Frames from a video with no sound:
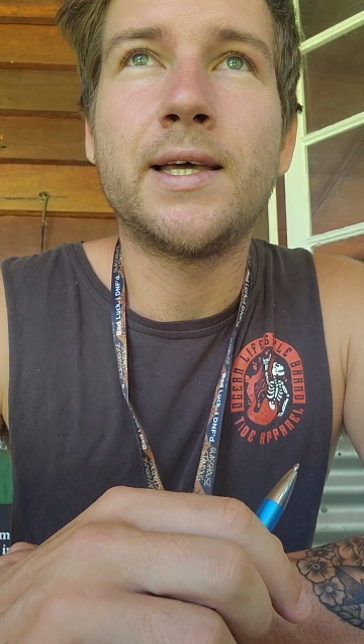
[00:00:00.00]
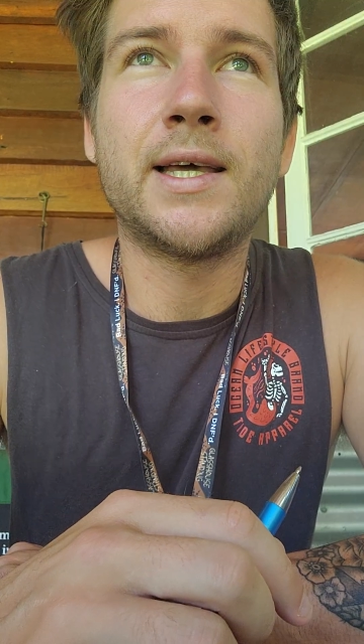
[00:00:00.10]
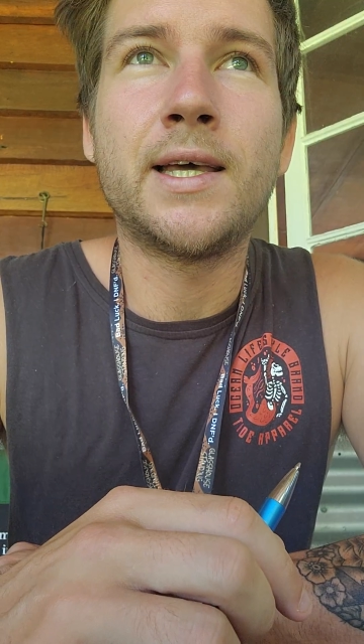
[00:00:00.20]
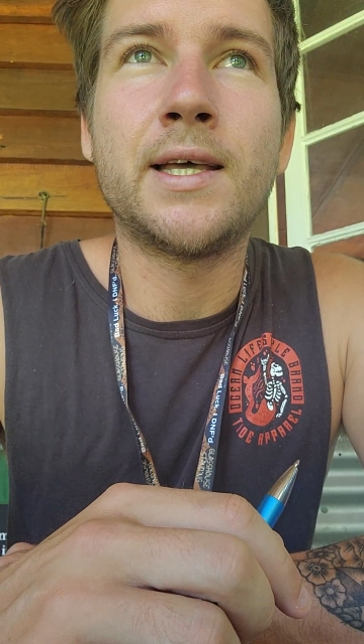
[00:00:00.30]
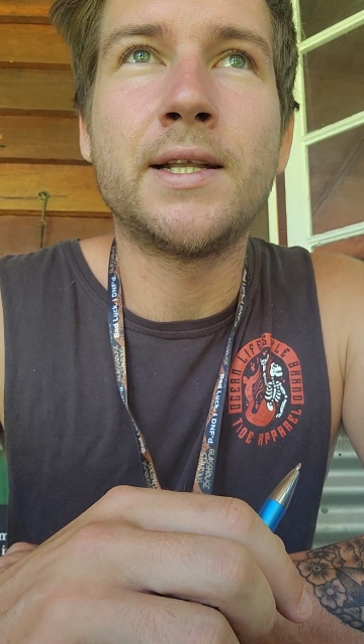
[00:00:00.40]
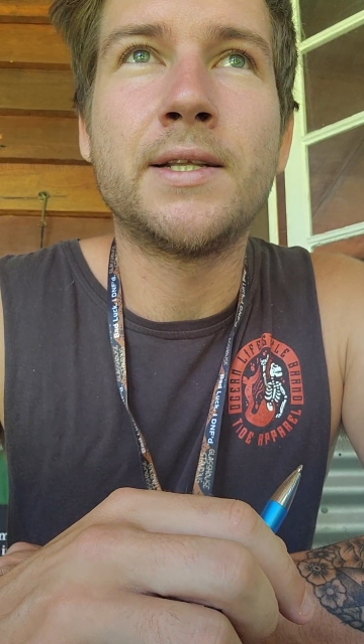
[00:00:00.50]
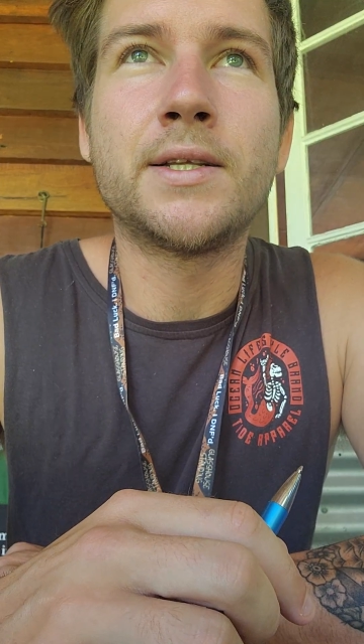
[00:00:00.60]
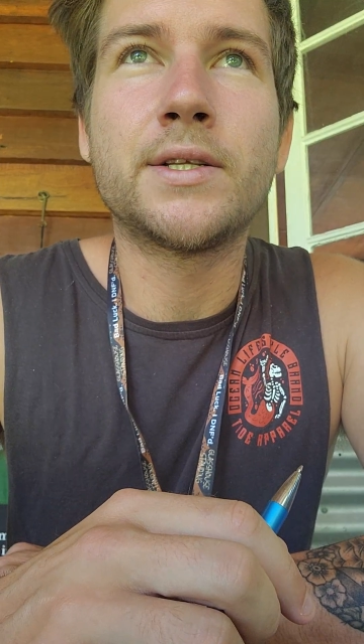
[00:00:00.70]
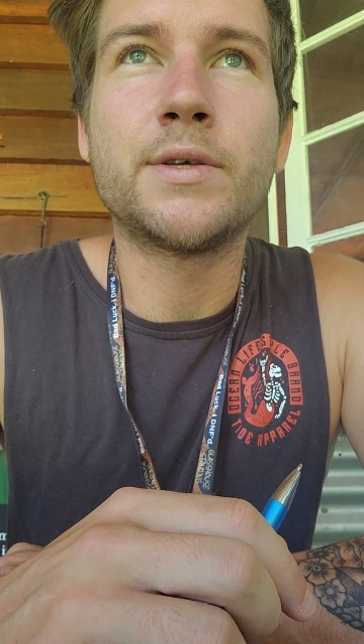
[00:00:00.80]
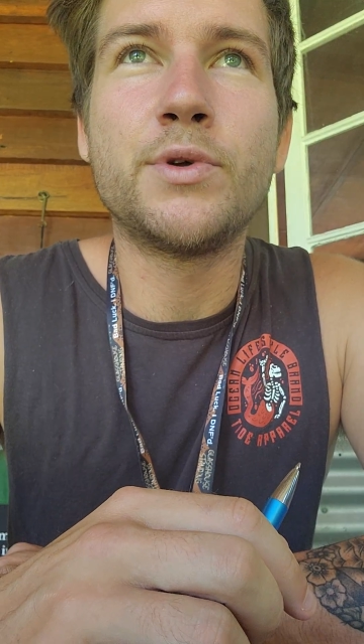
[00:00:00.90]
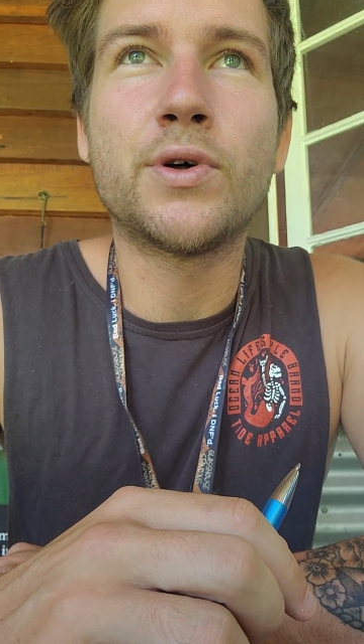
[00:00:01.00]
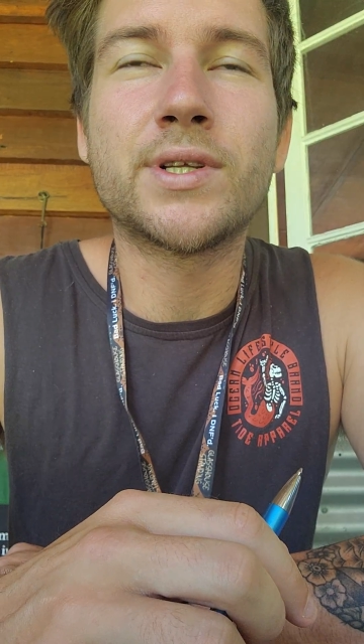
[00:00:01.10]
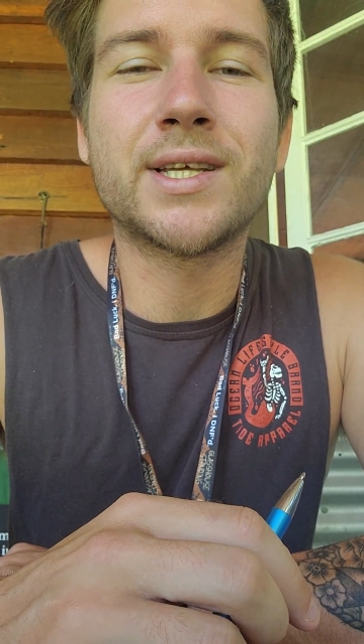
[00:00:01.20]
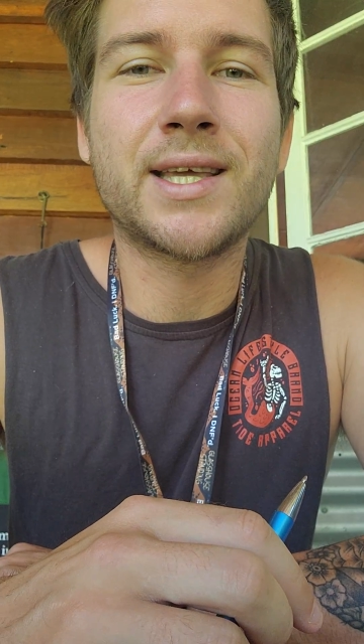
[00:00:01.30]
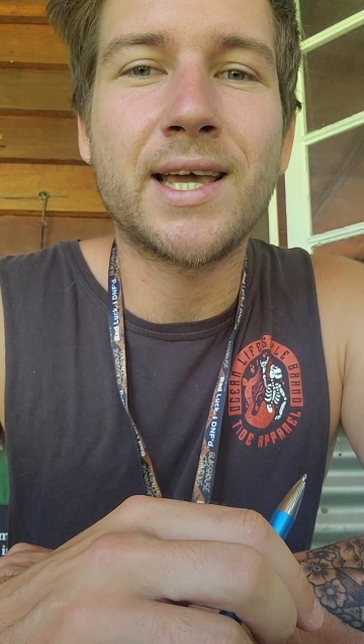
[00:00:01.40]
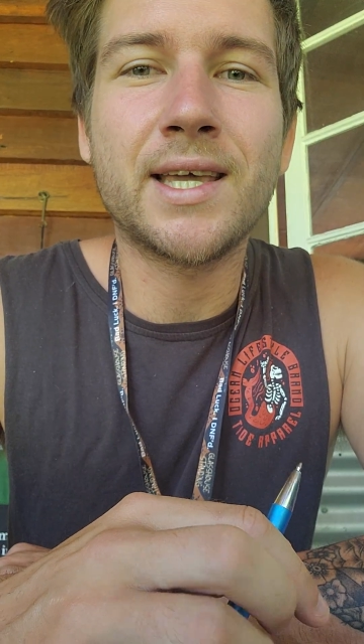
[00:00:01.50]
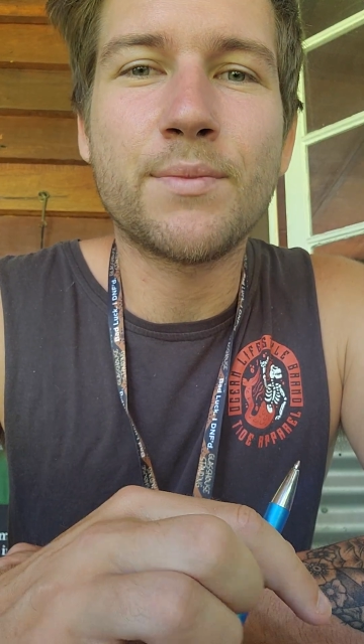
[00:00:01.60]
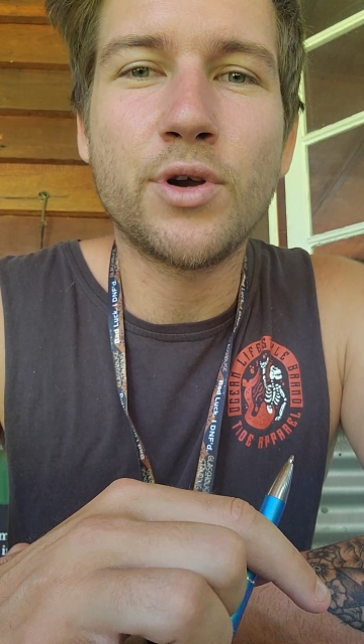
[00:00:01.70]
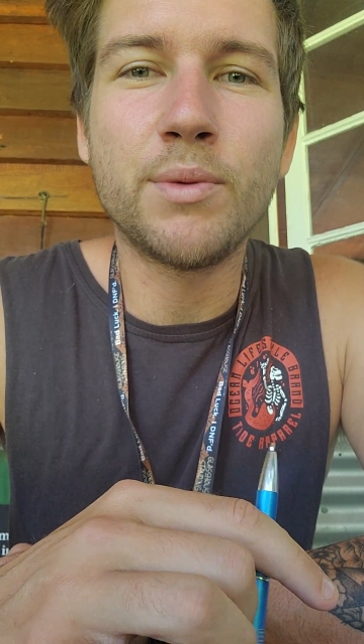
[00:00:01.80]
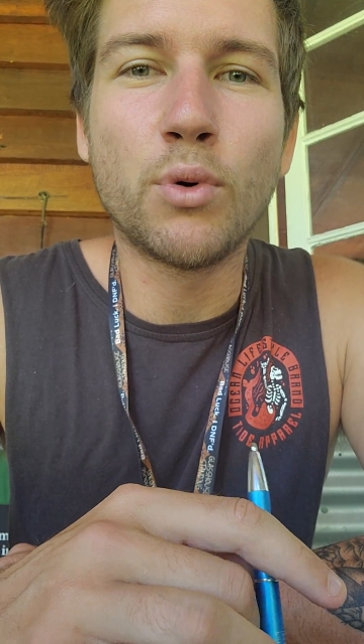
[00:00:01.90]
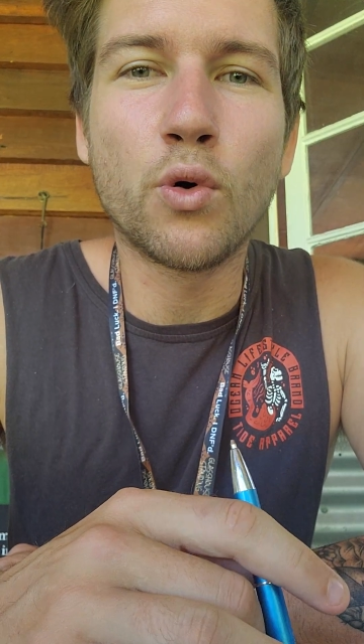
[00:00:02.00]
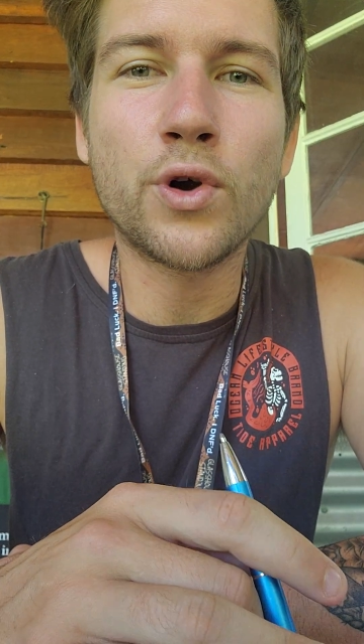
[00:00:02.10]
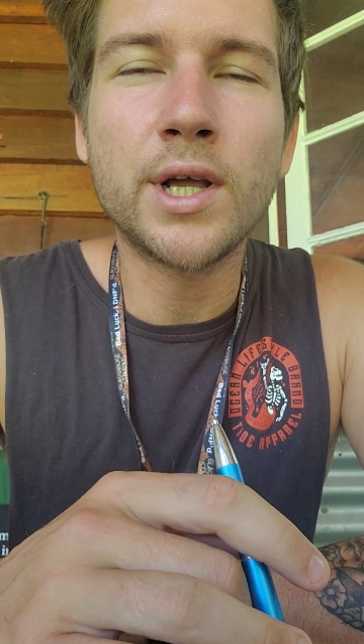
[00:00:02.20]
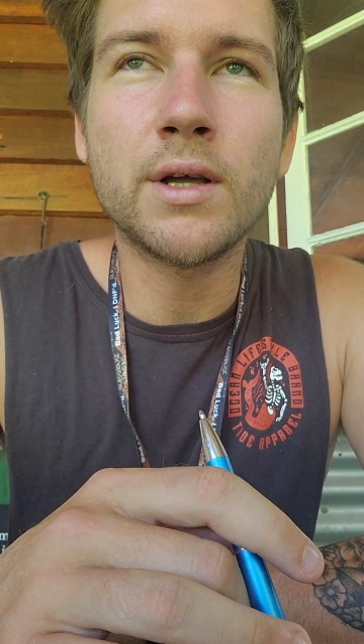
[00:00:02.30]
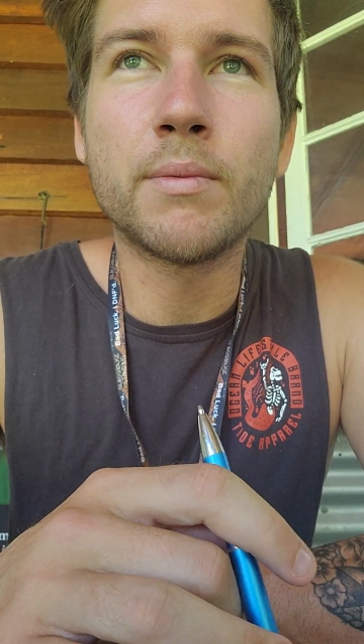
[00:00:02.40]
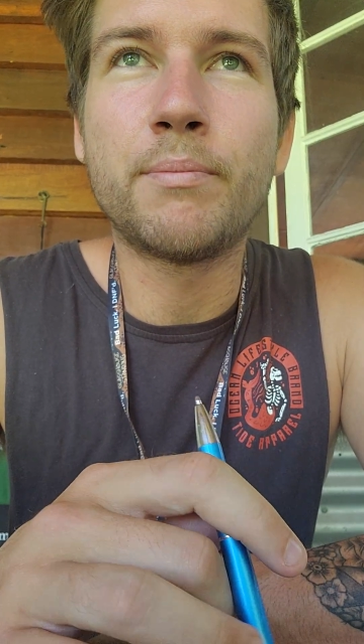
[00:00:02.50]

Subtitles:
And to be honest, it can get pretty boring,